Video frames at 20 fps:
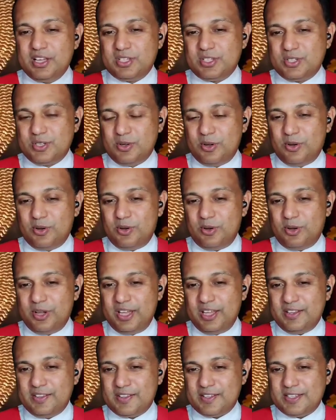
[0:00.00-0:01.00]
So,
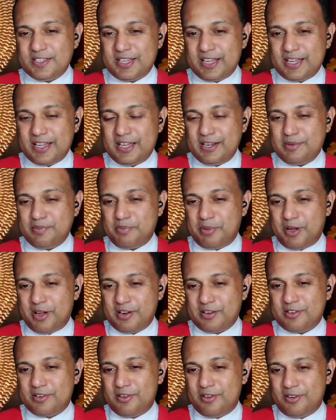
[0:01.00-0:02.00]
in the second
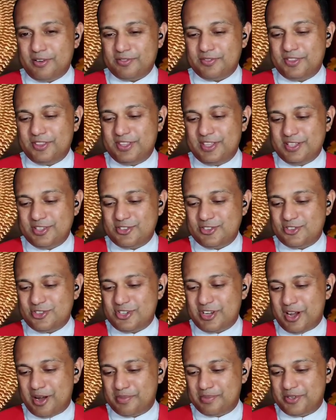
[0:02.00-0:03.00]
part of this
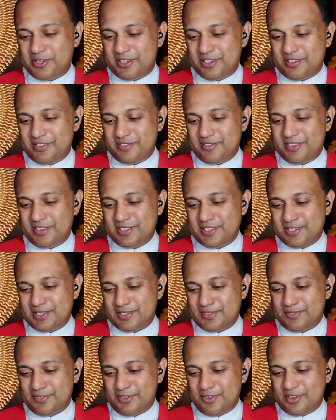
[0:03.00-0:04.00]
chapter,
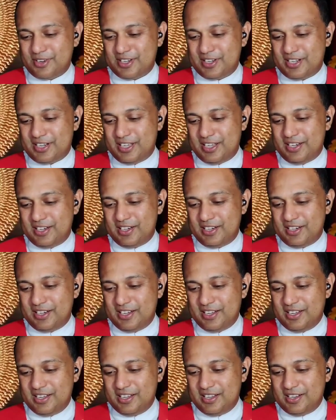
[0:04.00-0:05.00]
verses 14
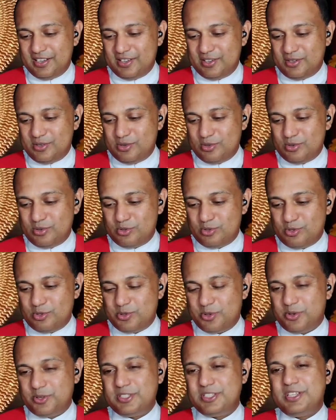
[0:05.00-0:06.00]
to
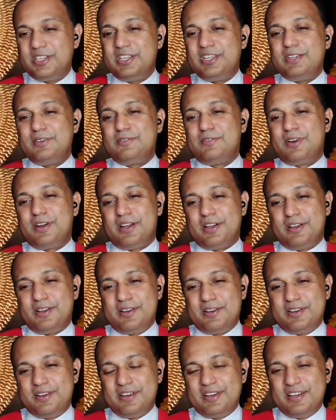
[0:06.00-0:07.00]
21,
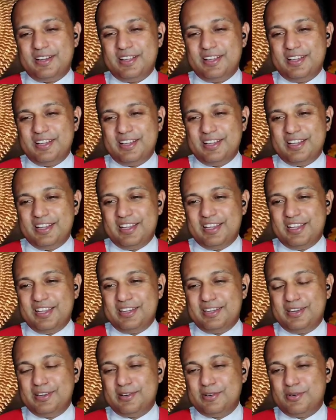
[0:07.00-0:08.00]

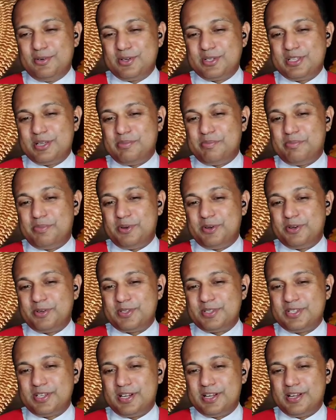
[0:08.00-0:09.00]
it includes a
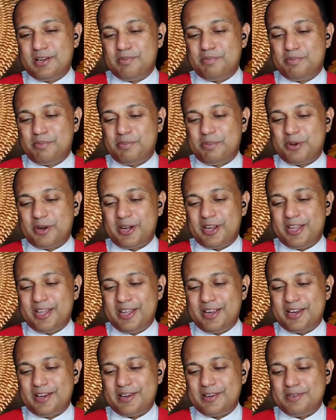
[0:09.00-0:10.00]
personal
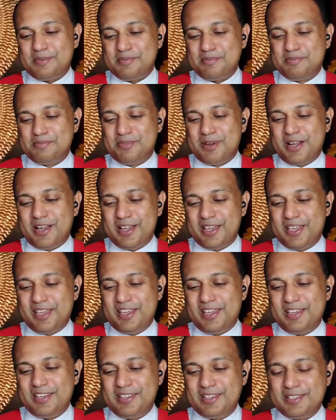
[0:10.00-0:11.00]
prayer
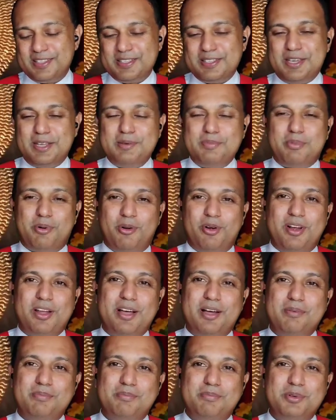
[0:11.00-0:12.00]
by St. Paul,
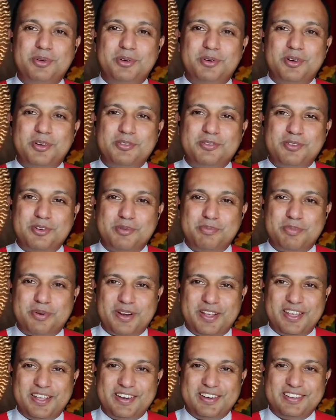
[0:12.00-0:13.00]
a beautiful
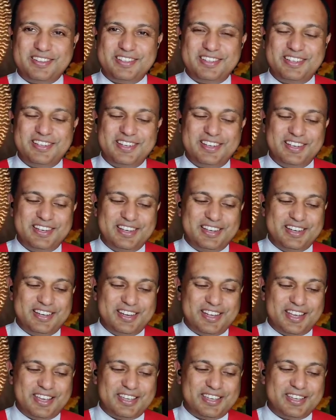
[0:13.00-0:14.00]
prayer.
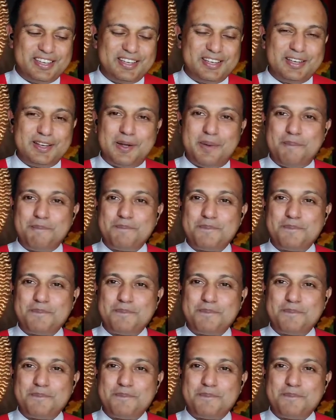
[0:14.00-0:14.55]
Like uh,